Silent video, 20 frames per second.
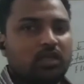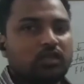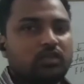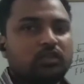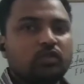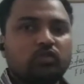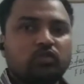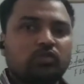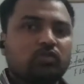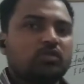
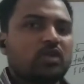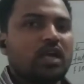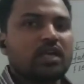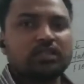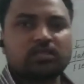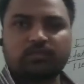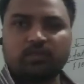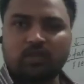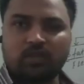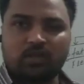due to
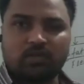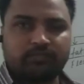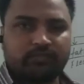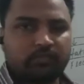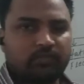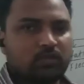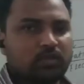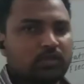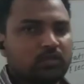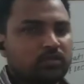transfer
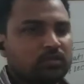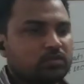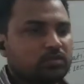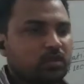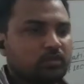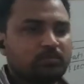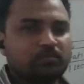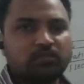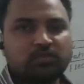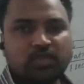of
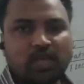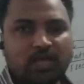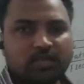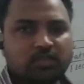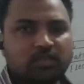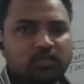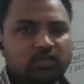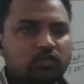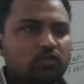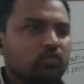some
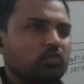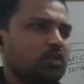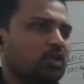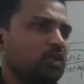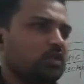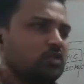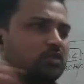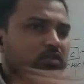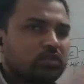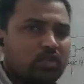charges to
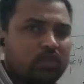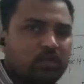the